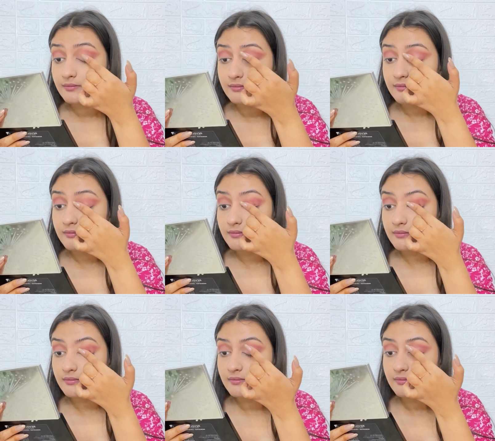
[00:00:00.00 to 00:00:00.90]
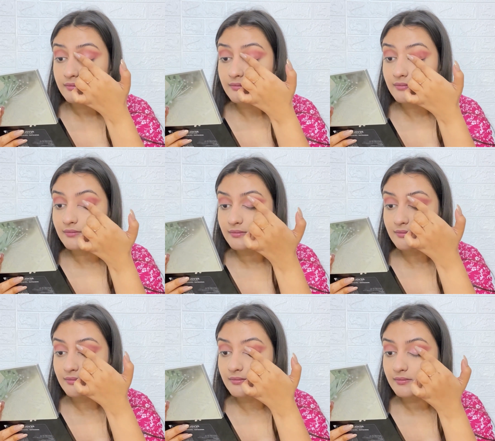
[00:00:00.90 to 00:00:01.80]

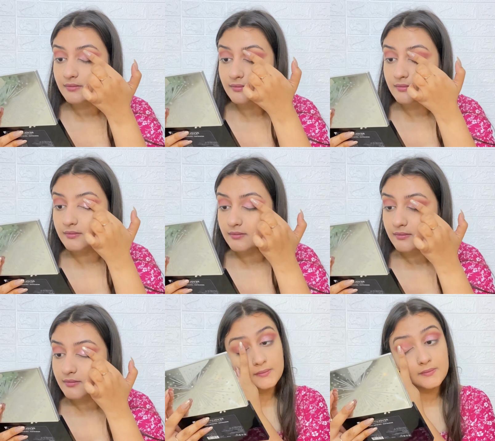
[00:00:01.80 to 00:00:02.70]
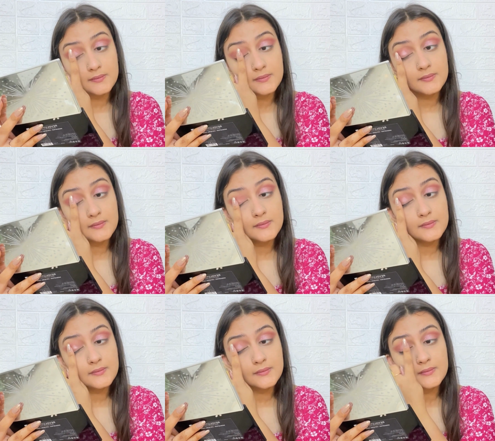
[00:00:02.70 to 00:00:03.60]

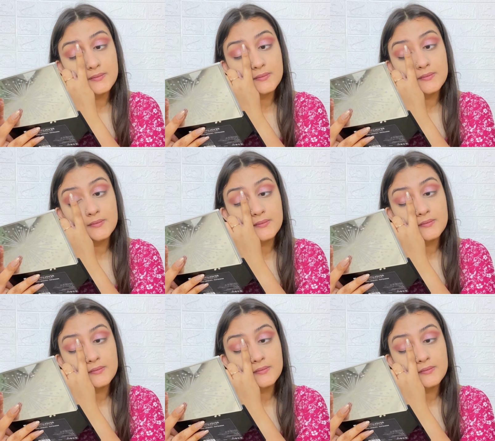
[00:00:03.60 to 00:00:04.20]
(no one is talking)